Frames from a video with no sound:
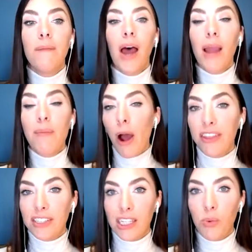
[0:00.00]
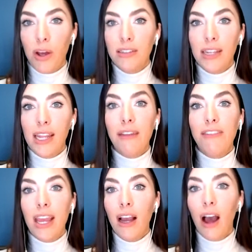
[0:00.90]
hypothesis was if they
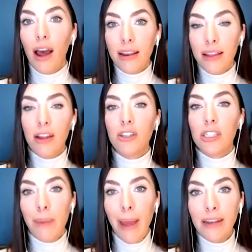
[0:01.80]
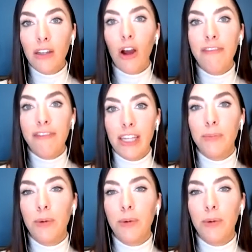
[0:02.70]
cut their spend on Facebook,